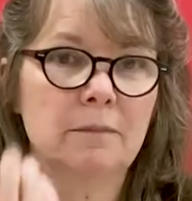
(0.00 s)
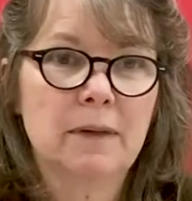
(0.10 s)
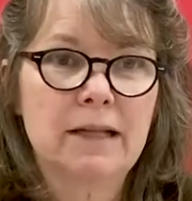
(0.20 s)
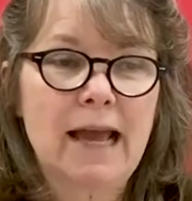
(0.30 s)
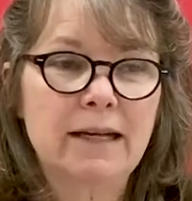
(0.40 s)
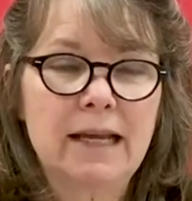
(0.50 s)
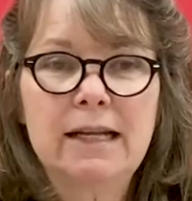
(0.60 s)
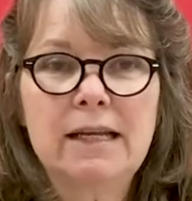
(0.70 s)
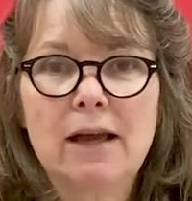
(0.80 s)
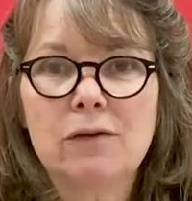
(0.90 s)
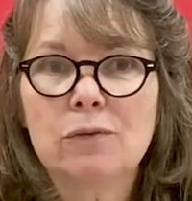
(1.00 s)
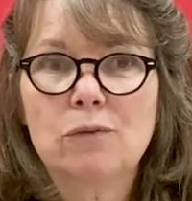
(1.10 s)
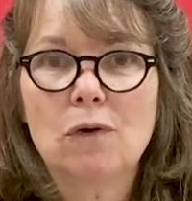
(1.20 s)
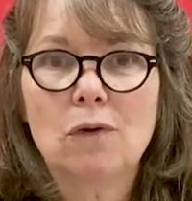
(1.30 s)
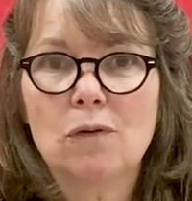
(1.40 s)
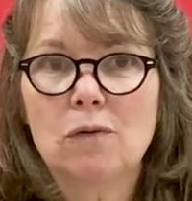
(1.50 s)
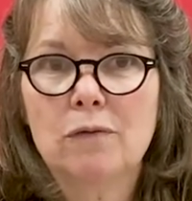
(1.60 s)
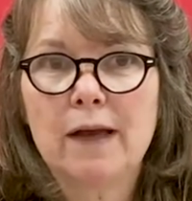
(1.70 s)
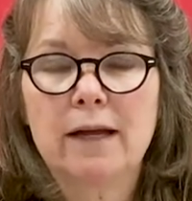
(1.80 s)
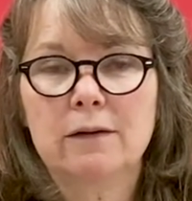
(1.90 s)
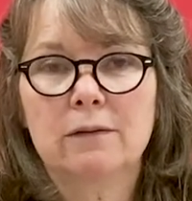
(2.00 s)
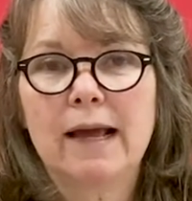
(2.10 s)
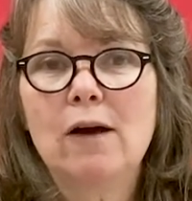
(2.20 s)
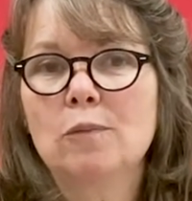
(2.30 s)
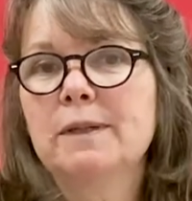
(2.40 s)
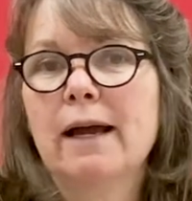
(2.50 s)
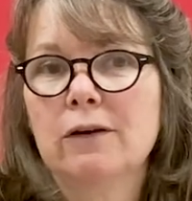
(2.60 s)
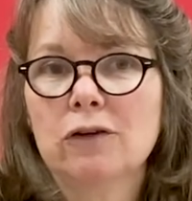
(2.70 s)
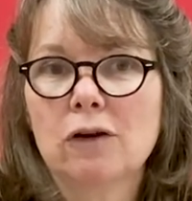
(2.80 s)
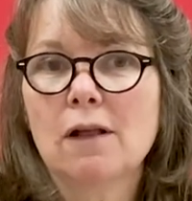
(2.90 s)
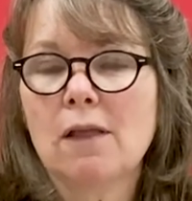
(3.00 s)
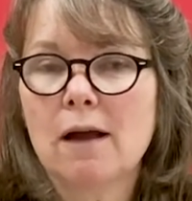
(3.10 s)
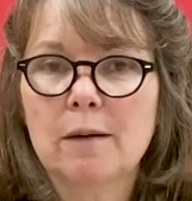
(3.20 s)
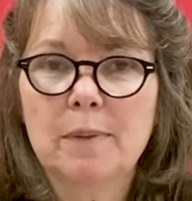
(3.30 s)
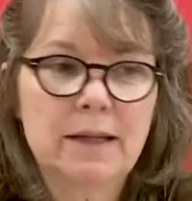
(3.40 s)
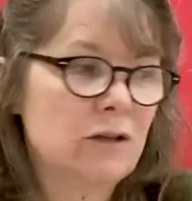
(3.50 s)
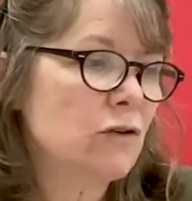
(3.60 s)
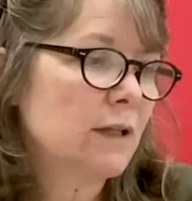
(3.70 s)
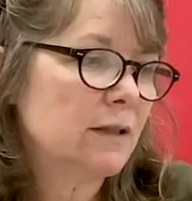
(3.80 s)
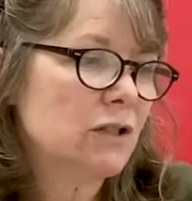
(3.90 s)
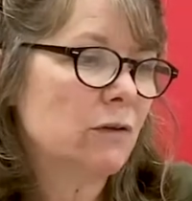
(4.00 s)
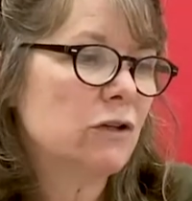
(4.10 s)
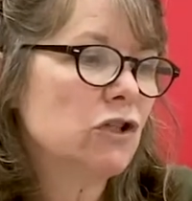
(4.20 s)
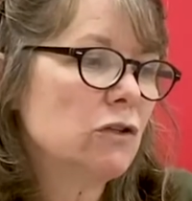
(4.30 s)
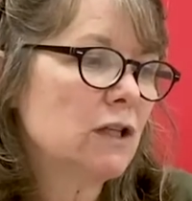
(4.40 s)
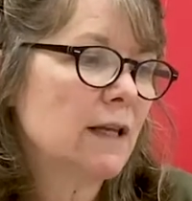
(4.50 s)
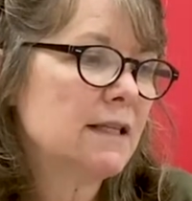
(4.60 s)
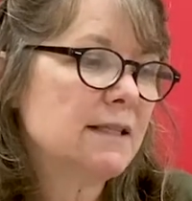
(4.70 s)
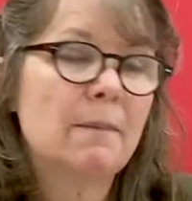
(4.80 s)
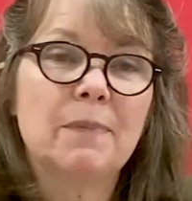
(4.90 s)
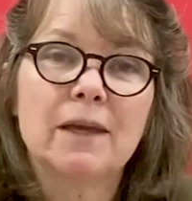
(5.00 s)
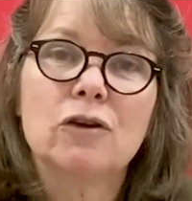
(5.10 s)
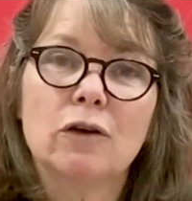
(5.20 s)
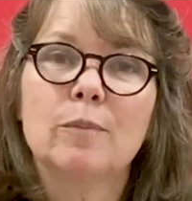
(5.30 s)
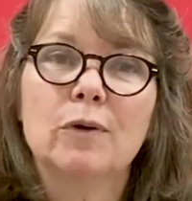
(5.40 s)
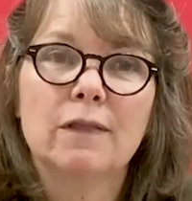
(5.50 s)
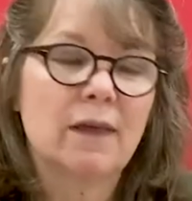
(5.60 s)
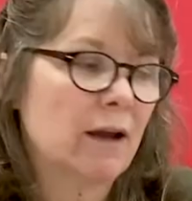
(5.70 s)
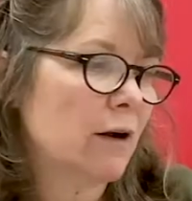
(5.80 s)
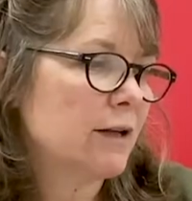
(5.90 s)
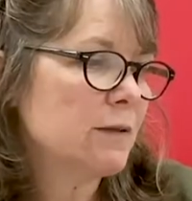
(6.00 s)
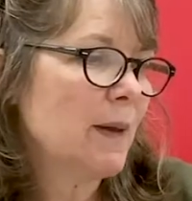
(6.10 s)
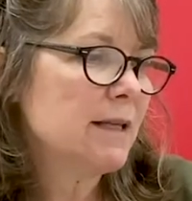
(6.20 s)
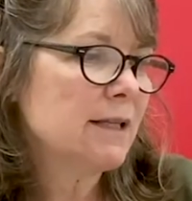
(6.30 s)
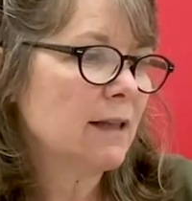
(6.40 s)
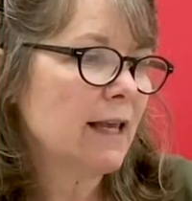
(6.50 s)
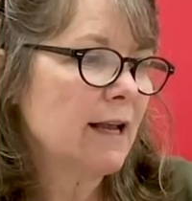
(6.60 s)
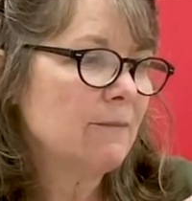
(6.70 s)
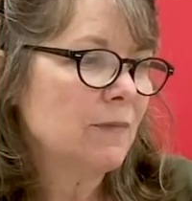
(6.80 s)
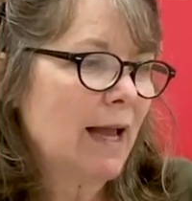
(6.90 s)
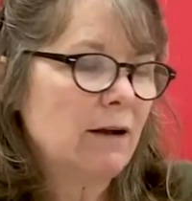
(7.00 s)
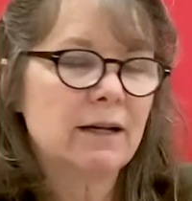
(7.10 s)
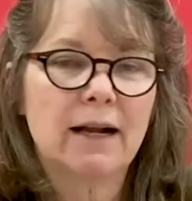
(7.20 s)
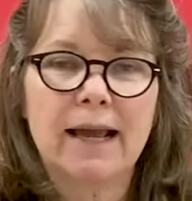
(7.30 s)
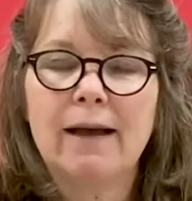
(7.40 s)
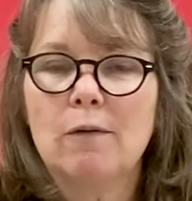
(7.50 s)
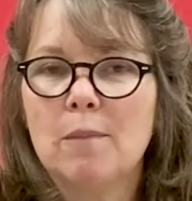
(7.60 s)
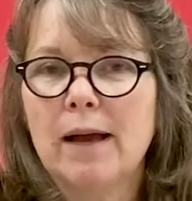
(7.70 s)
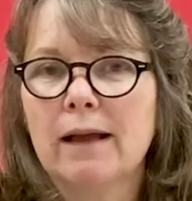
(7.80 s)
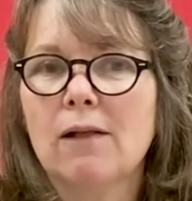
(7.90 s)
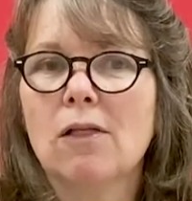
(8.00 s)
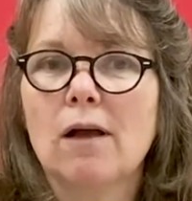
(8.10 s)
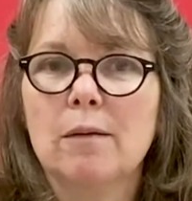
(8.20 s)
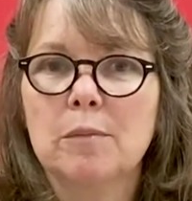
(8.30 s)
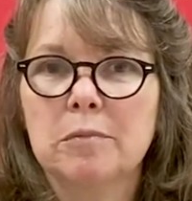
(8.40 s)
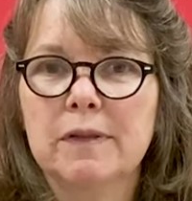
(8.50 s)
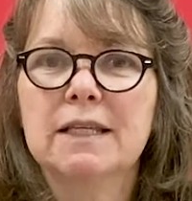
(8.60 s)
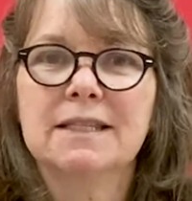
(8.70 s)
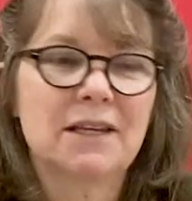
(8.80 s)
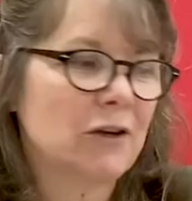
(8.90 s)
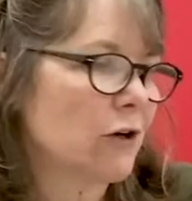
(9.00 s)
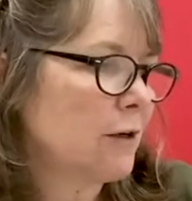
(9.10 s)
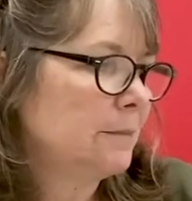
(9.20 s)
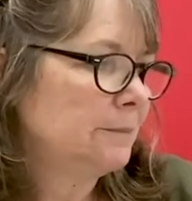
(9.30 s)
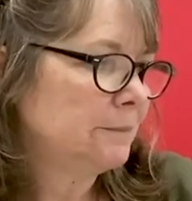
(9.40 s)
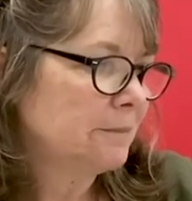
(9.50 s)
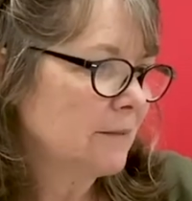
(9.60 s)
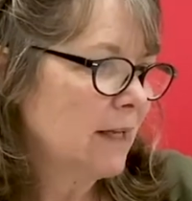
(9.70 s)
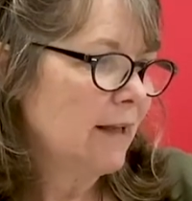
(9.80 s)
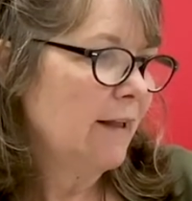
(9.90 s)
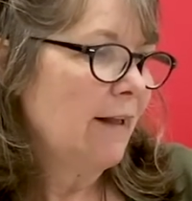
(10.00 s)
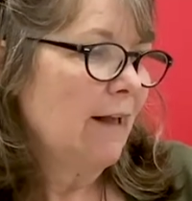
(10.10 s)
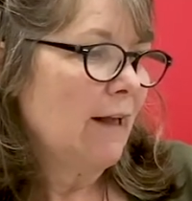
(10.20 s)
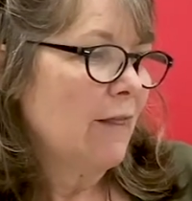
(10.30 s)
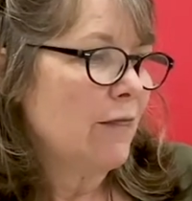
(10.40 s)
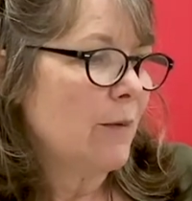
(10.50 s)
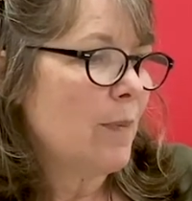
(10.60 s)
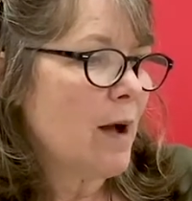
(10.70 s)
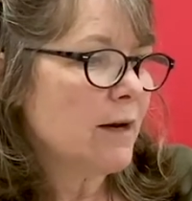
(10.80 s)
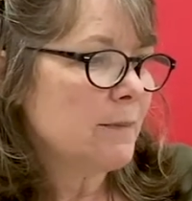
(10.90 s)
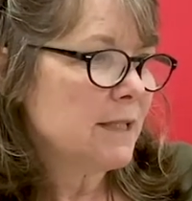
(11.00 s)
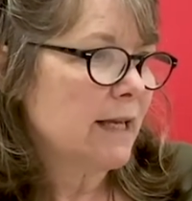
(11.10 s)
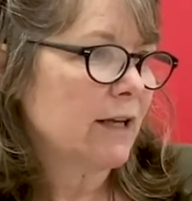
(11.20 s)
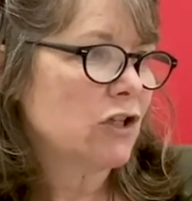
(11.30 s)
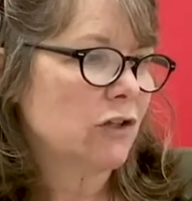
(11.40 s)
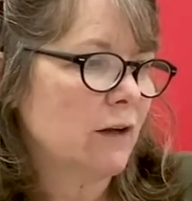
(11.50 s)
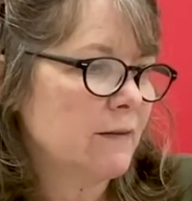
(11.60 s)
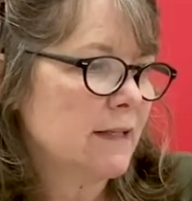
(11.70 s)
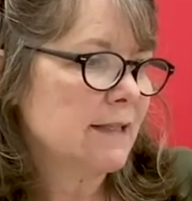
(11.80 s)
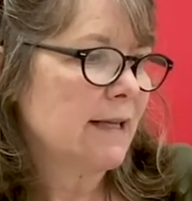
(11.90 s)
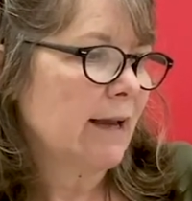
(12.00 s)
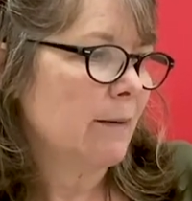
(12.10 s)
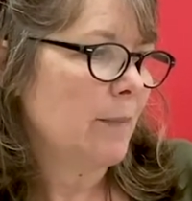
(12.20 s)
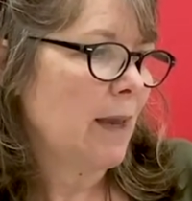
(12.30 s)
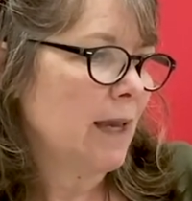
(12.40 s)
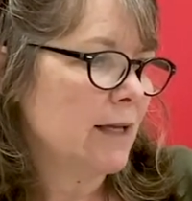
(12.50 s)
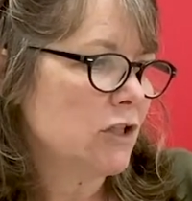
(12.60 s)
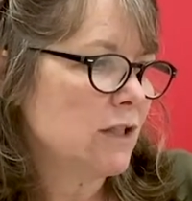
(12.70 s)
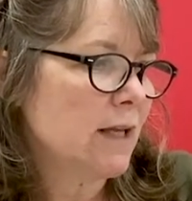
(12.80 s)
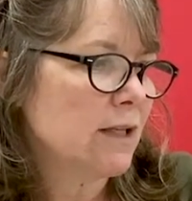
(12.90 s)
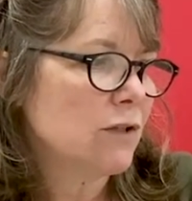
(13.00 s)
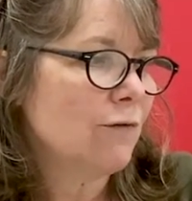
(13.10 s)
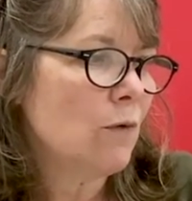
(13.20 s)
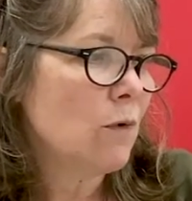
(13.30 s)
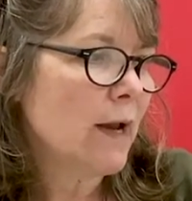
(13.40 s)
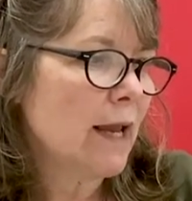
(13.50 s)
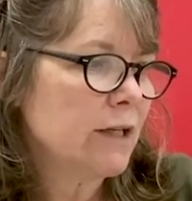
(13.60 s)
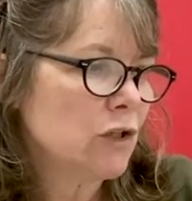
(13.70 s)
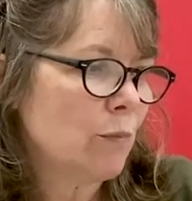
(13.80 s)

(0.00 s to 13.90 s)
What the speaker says: had any other role that helped out your club. And so there's usually something you can put there. It's basically, how did I help my club this year? The bottom section on this second page says 4-H